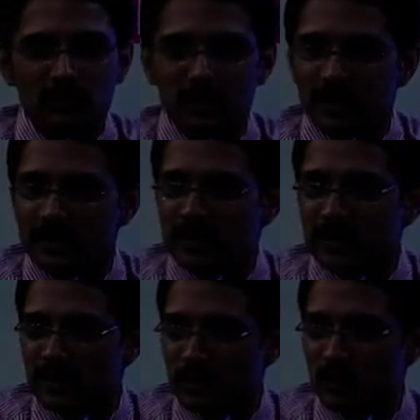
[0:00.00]
application
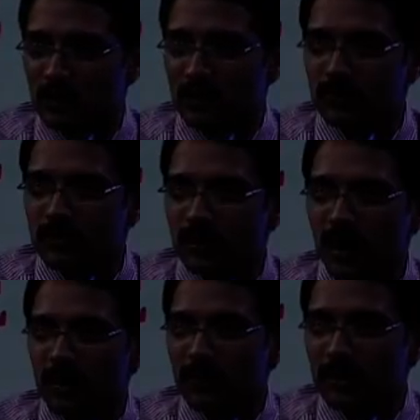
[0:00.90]
in EU
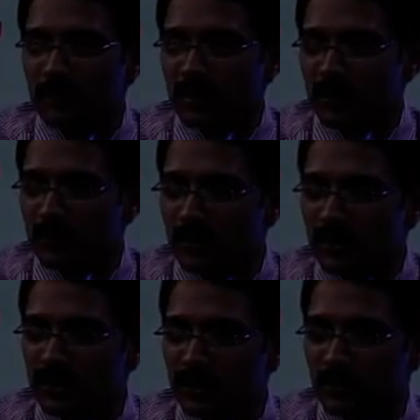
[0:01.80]
or petty patent
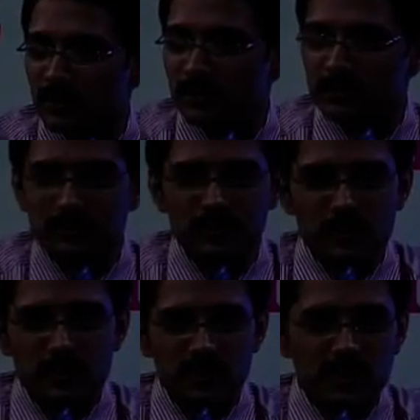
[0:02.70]
model in EU.
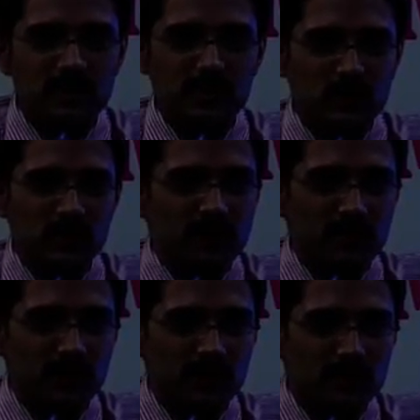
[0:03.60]
This is how they
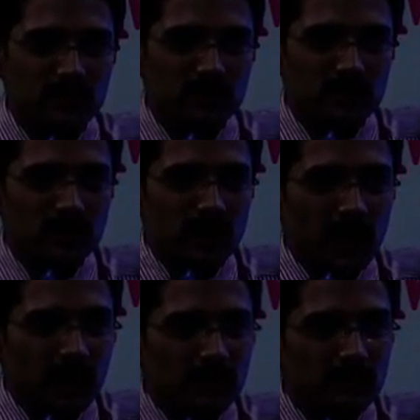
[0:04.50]
work.
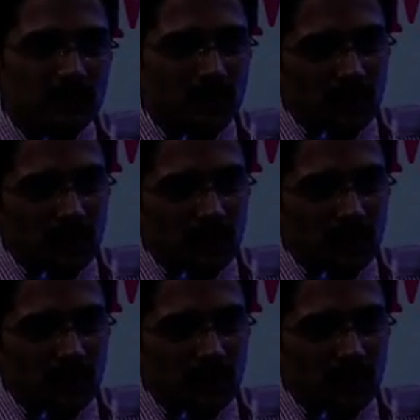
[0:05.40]
And